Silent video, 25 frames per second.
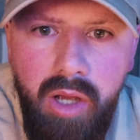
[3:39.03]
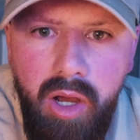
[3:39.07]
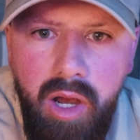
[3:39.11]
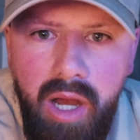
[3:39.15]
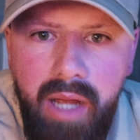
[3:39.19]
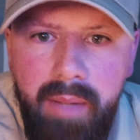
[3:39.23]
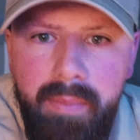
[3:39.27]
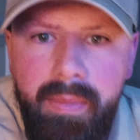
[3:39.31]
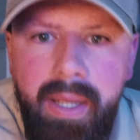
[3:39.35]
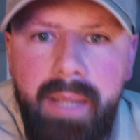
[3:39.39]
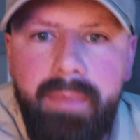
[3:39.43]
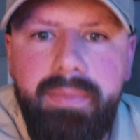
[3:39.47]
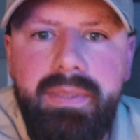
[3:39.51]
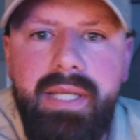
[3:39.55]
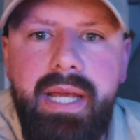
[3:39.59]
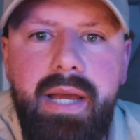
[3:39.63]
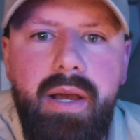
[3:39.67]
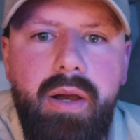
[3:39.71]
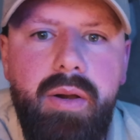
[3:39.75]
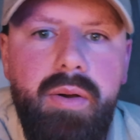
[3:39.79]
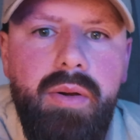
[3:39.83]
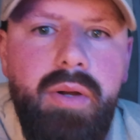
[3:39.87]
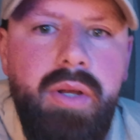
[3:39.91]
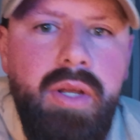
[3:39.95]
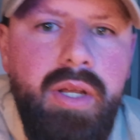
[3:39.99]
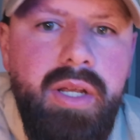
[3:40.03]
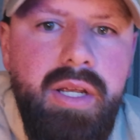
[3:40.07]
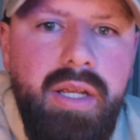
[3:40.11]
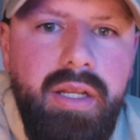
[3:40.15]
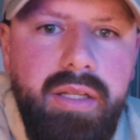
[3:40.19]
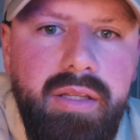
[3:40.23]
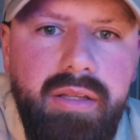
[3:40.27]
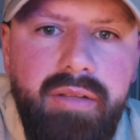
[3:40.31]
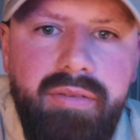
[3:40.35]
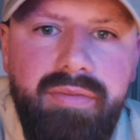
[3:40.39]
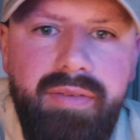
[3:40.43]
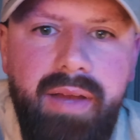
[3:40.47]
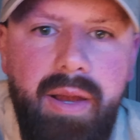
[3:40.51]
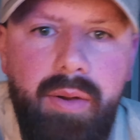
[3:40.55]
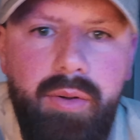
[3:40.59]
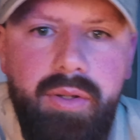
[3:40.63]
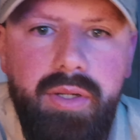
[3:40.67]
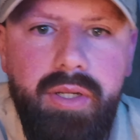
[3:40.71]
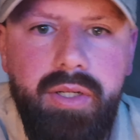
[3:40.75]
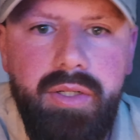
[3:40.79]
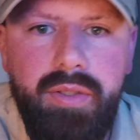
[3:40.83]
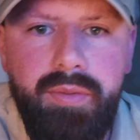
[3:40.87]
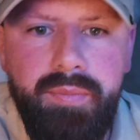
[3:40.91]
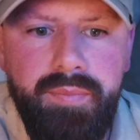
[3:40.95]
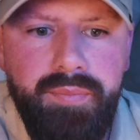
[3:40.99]
I mapped out the
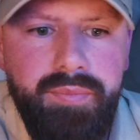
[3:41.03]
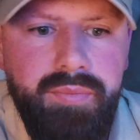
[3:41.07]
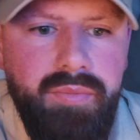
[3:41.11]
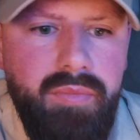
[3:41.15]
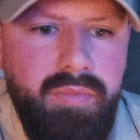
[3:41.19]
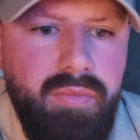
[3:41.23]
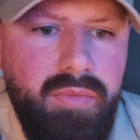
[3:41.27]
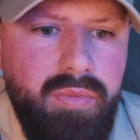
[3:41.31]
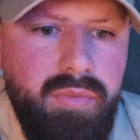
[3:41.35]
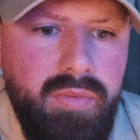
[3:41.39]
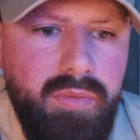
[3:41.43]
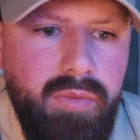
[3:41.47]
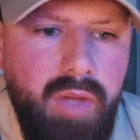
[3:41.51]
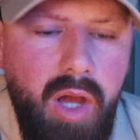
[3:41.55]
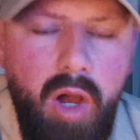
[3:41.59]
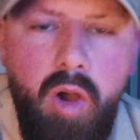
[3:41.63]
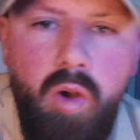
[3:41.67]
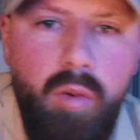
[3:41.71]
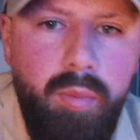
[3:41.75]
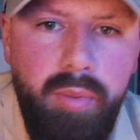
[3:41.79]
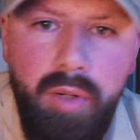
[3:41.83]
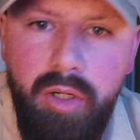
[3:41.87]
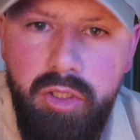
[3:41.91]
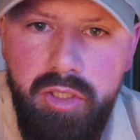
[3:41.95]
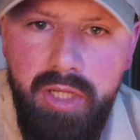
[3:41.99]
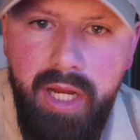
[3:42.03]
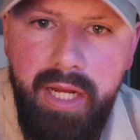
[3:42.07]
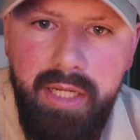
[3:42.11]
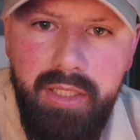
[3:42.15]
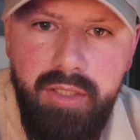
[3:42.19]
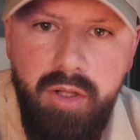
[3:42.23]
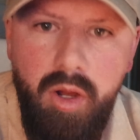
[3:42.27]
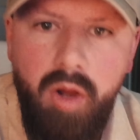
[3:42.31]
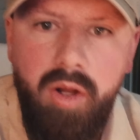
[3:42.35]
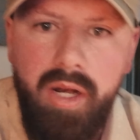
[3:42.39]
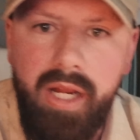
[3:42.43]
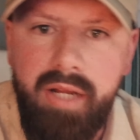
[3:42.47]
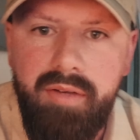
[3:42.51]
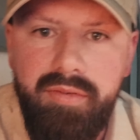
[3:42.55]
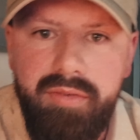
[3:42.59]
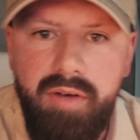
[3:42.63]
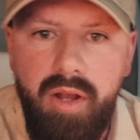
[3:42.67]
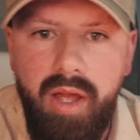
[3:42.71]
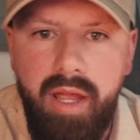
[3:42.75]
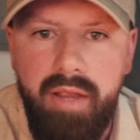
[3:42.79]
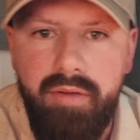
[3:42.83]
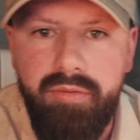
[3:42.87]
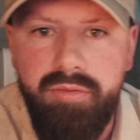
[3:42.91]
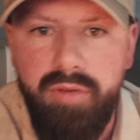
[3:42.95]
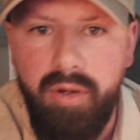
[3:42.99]
Falcon whole project on a
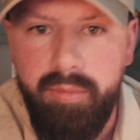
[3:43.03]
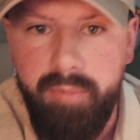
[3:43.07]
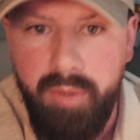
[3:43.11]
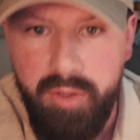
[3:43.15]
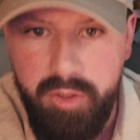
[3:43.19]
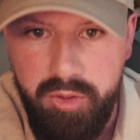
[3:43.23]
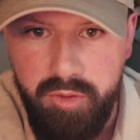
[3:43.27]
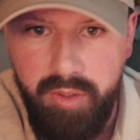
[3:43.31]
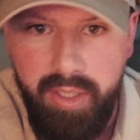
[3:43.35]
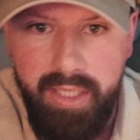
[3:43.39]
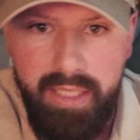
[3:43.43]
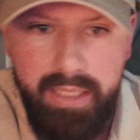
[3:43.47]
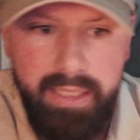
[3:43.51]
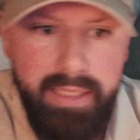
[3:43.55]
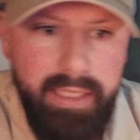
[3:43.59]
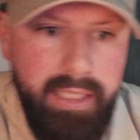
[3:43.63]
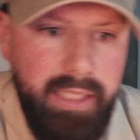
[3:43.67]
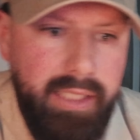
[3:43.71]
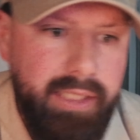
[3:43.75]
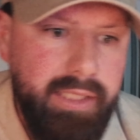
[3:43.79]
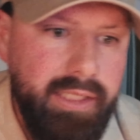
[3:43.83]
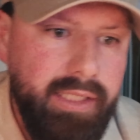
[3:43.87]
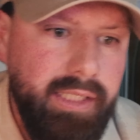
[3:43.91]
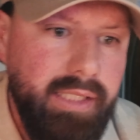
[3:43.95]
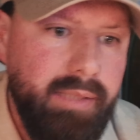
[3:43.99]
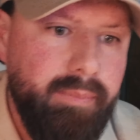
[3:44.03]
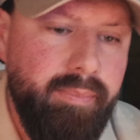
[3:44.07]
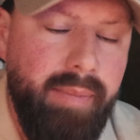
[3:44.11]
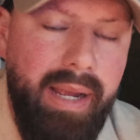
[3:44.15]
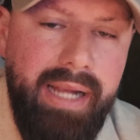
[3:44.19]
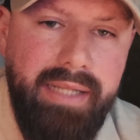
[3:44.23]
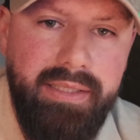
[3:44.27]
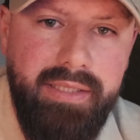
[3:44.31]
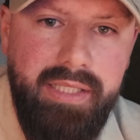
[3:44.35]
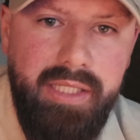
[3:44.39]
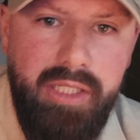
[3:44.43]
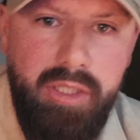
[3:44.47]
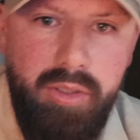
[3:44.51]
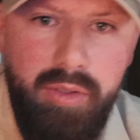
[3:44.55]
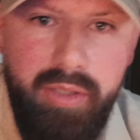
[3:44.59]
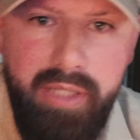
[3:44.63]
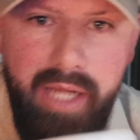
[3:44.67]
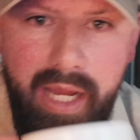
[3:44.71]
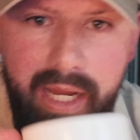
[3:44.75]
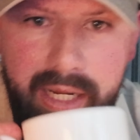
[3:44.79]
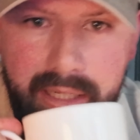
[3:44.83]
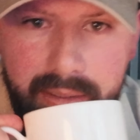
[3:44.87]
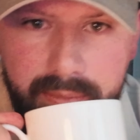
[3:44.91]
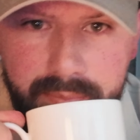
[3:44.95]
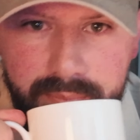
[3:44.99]
flight from Australia back to the U
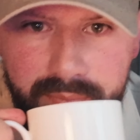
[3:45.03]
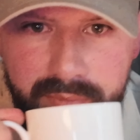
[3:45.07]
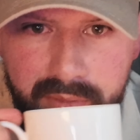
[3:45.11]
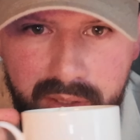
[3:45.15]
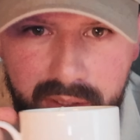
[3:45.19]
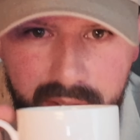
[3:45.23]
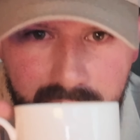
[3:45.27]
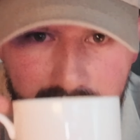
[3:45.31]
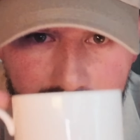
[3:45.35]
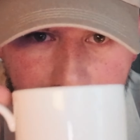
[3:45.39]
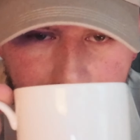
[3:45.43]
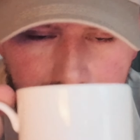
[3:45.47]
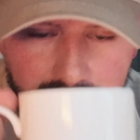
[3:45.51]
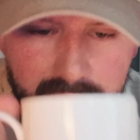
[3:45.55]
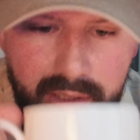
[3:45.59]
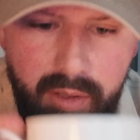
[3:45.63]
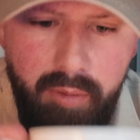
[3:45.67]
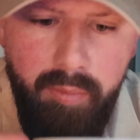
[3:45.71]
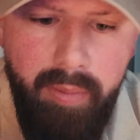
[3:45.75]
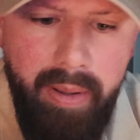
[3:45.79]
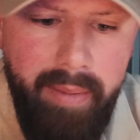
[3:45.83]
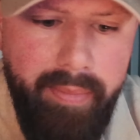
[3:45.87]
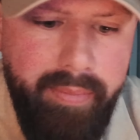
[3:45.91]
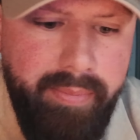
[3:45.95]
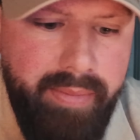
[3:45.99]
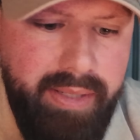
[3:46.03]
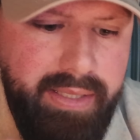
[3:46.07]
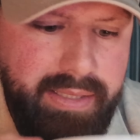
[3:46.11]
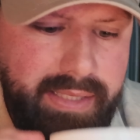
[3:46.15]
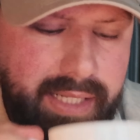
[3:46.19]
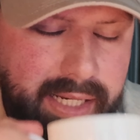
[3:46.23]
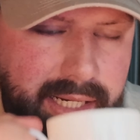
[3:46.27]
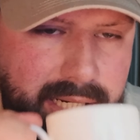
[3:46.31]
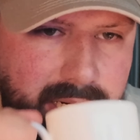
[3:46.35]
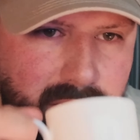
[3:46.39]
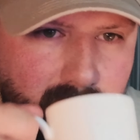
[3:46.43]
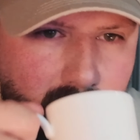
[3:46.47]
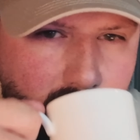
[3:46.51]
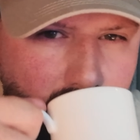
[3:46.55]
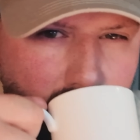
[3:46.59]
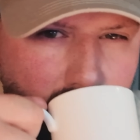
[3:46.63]
K. Little peppermint tea.